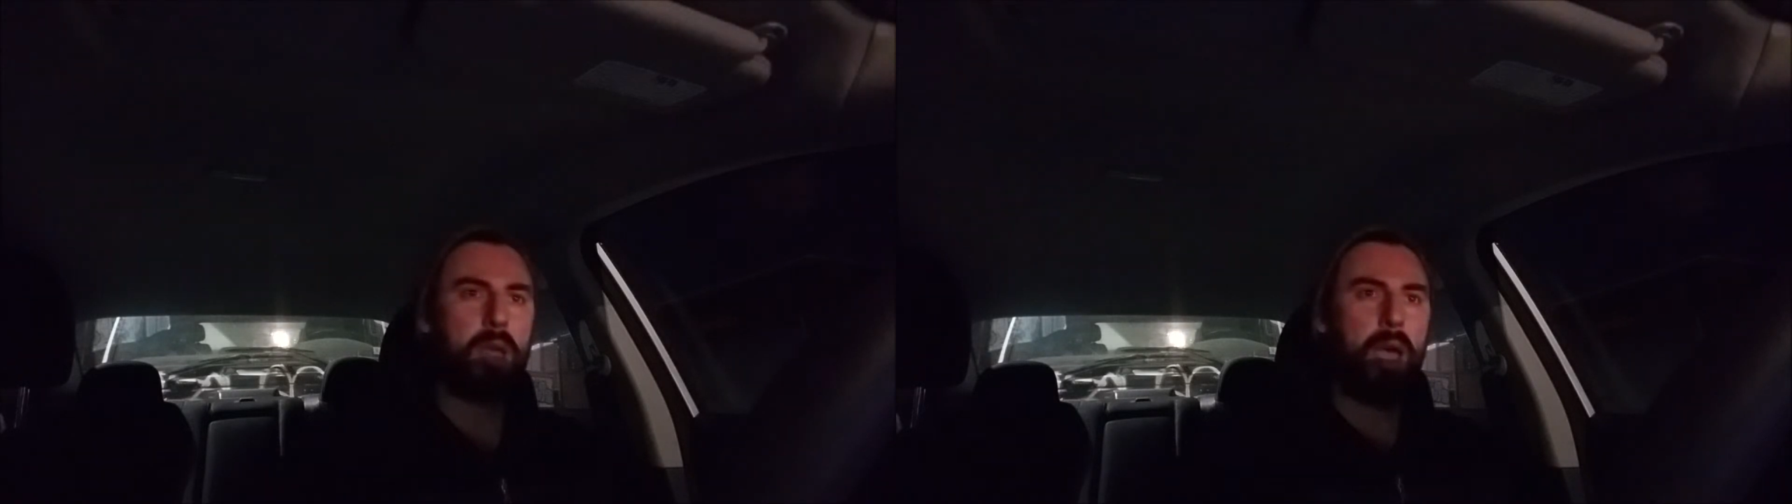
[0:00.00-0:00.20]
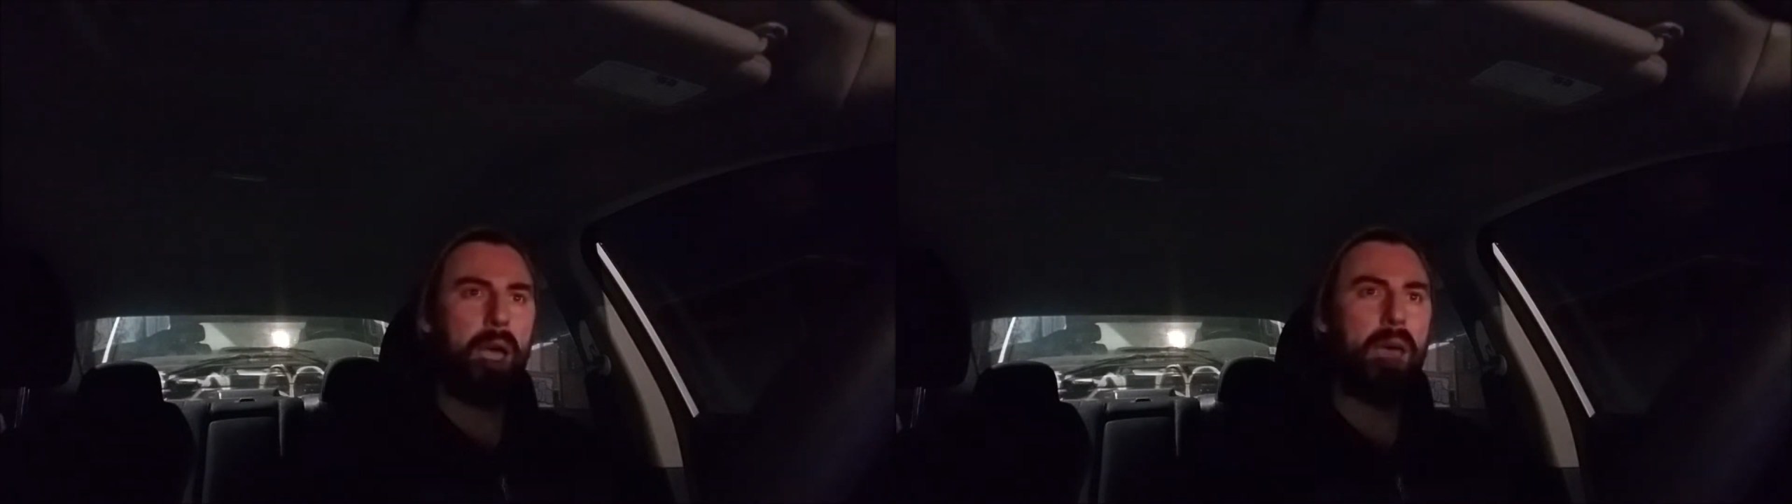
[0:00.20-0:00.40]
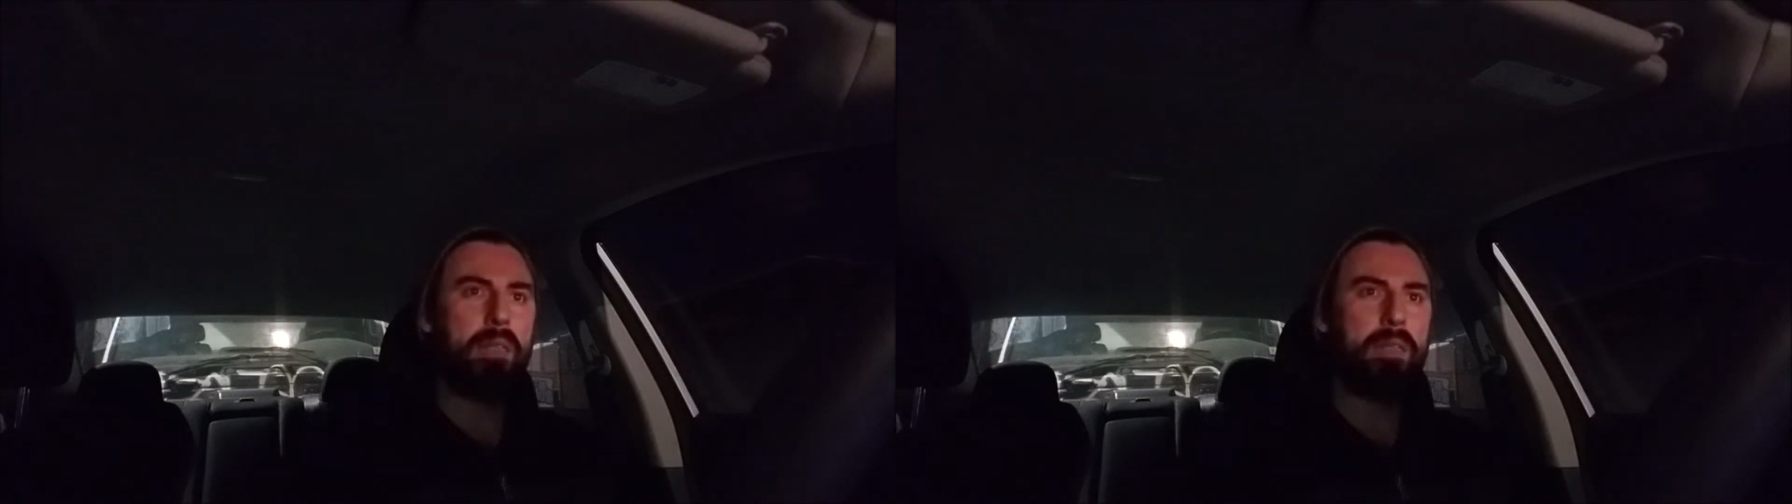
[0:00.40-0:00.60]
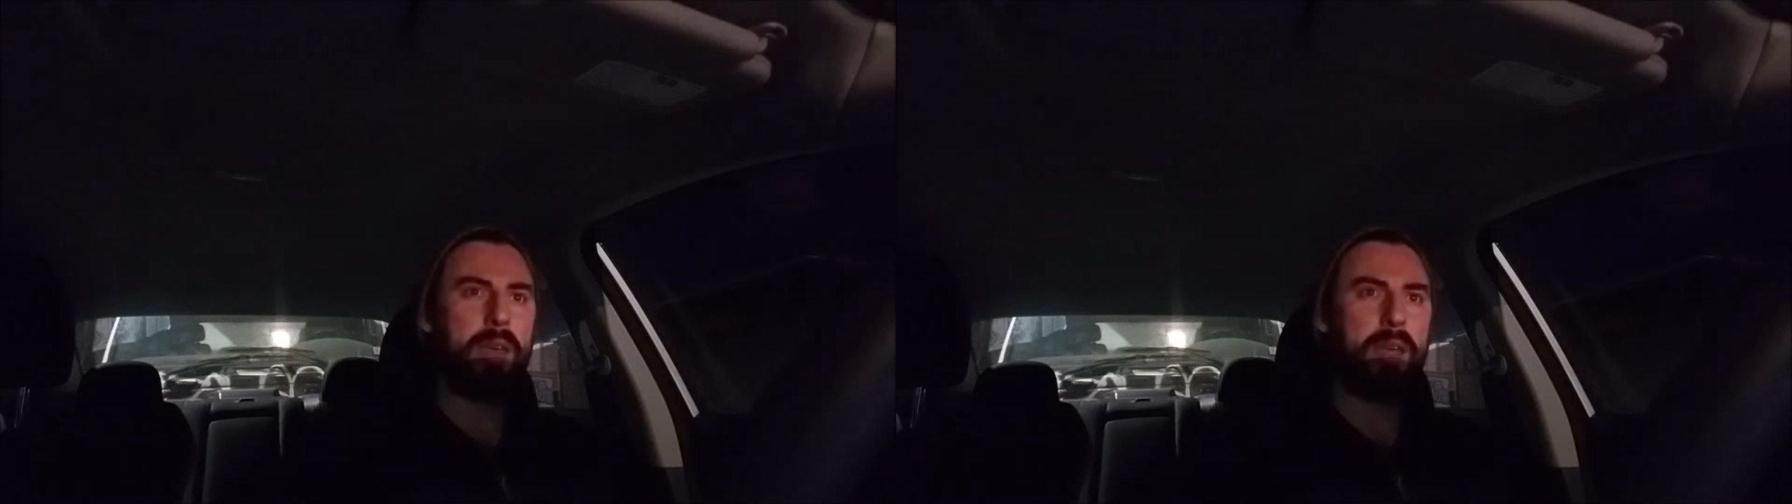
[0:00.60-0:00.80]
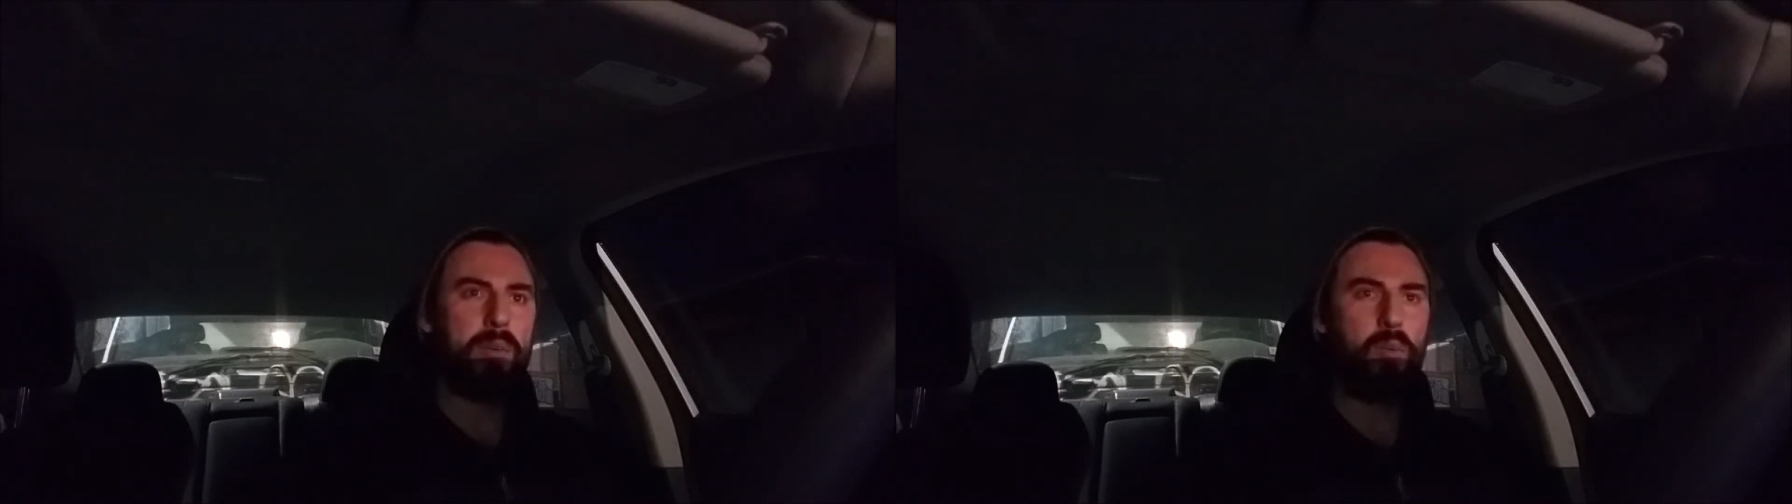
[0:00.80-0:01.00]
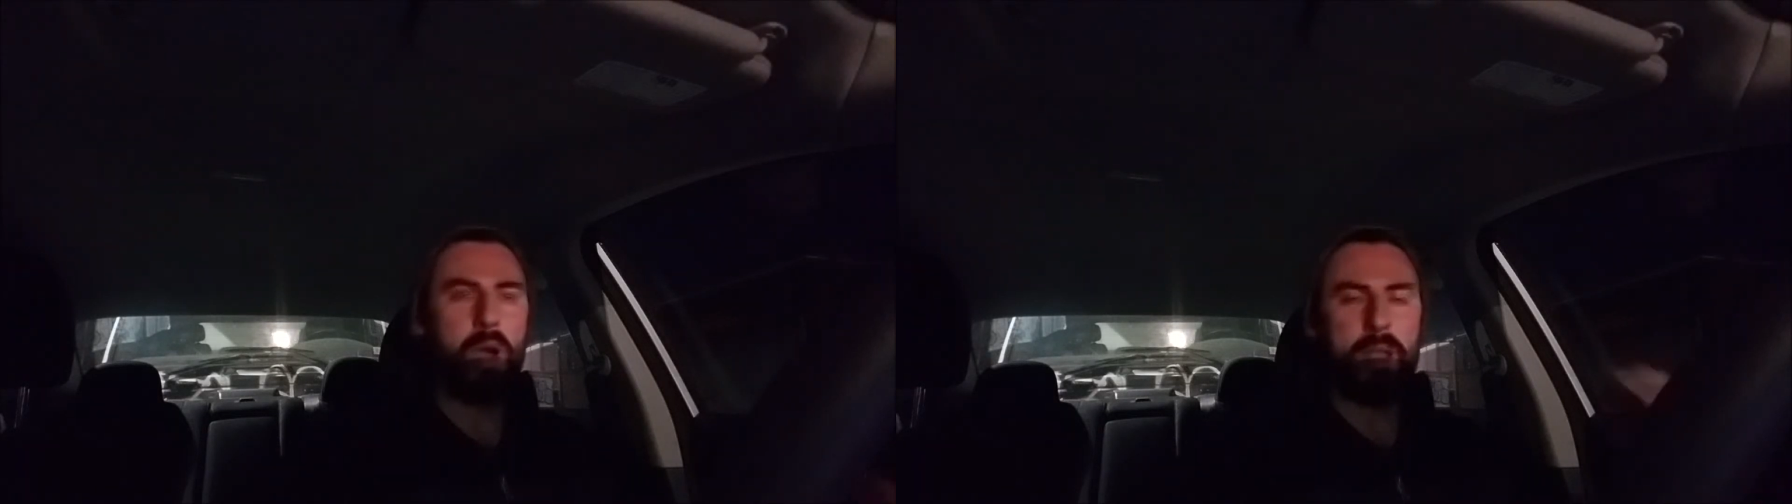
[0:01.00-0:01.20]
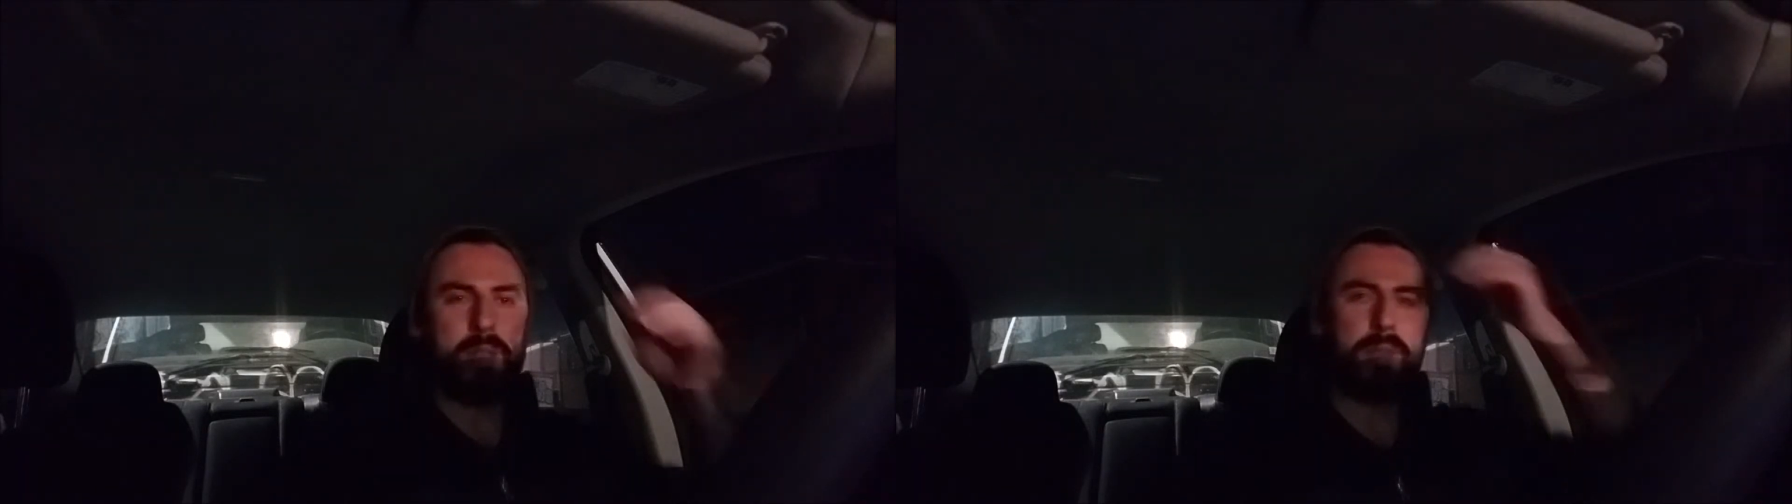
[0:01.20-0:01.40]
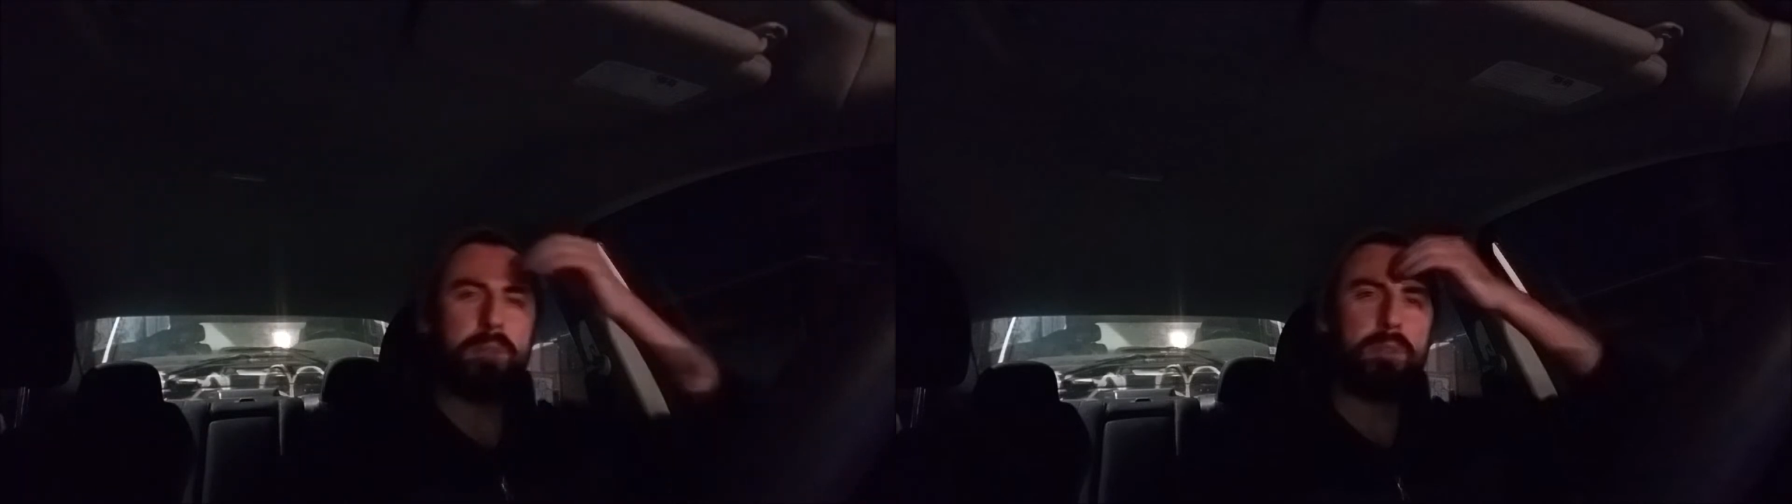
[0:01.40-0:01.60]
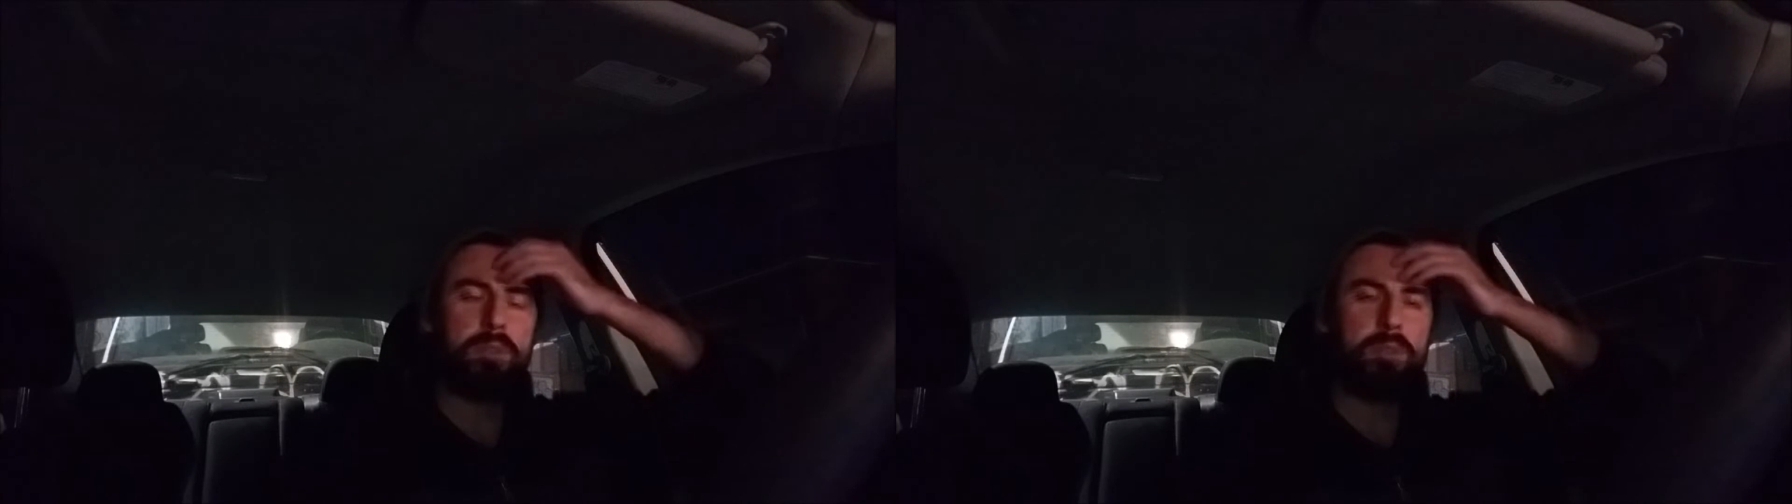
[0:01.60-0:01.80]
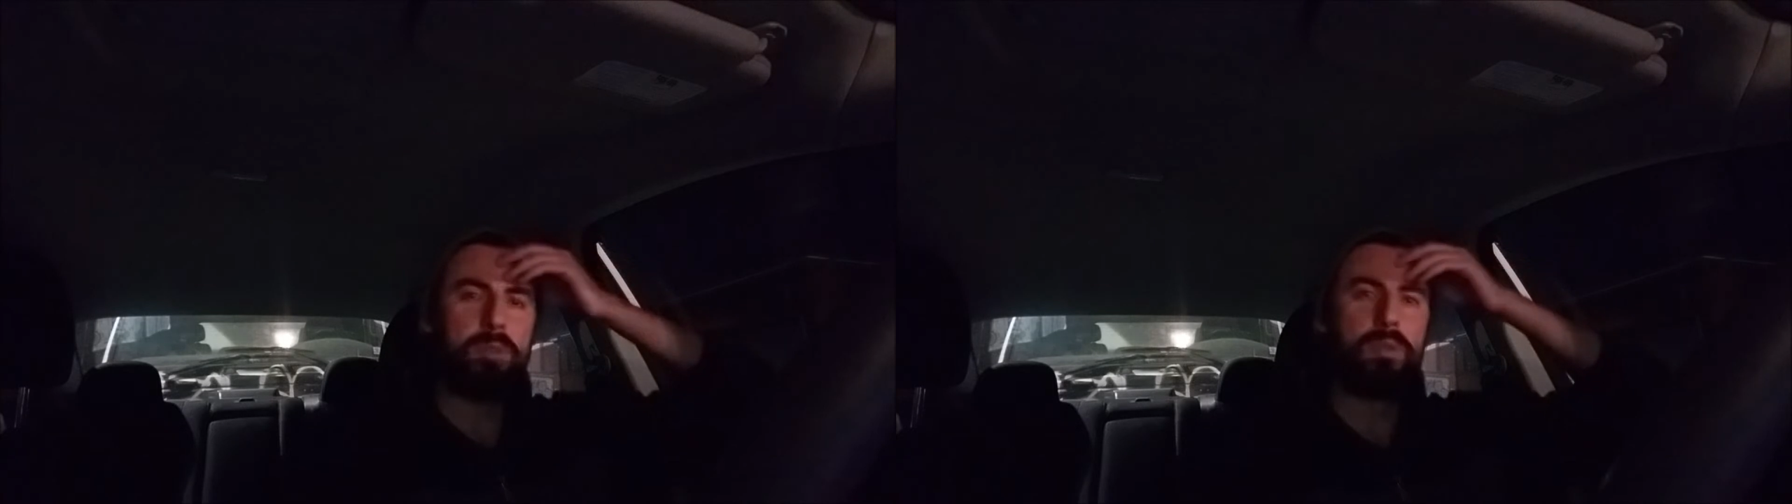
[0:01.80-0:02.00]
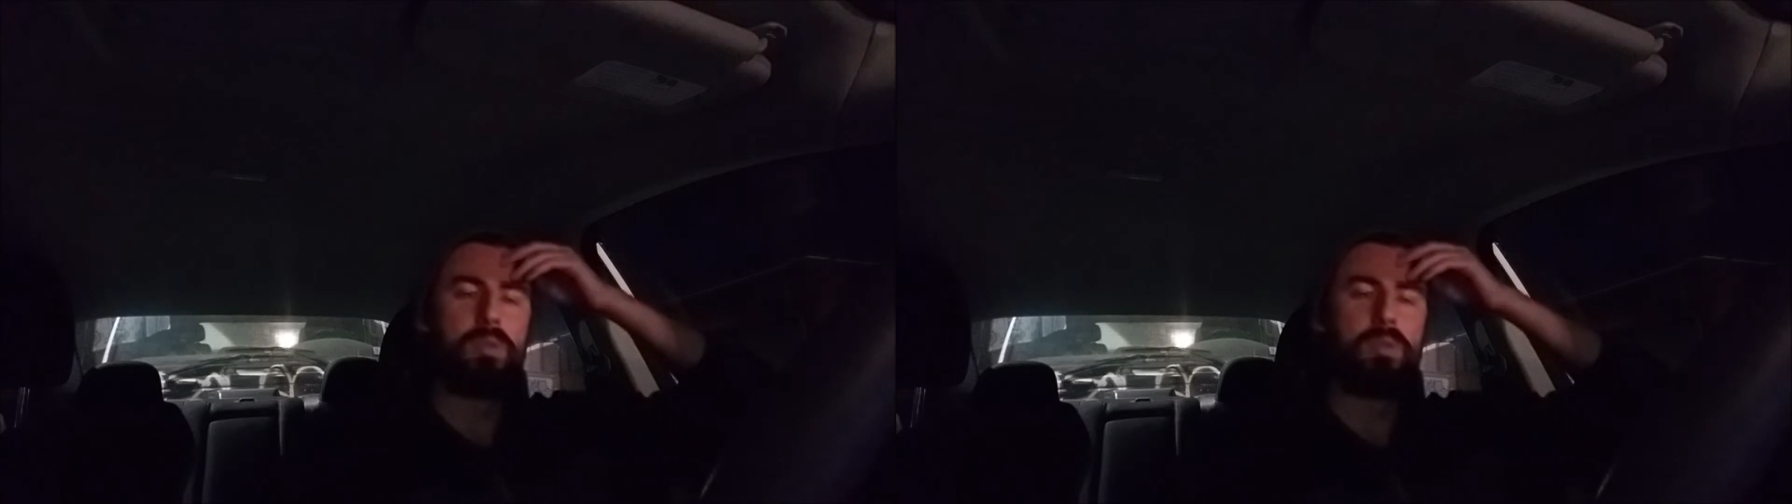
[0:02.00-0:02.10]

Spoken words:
And they went to,